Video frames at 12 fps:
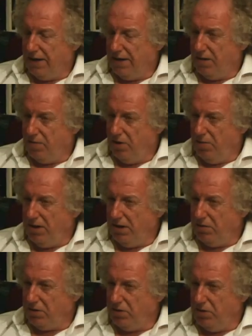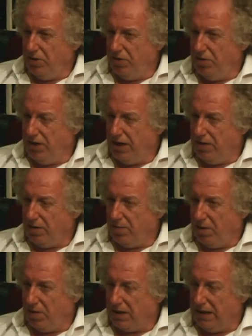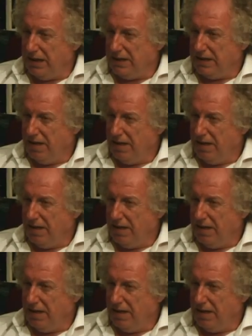And nobody knows who the new kid on the block is.